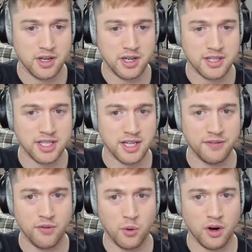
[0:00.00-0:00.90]

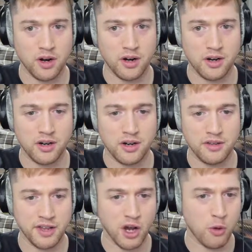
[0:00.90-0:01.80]
d4,
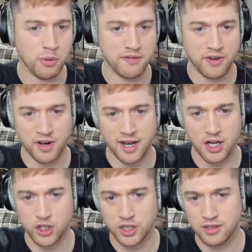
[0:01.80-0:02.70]
the open
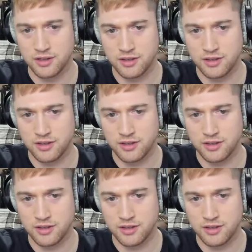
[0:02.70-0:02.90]
variation,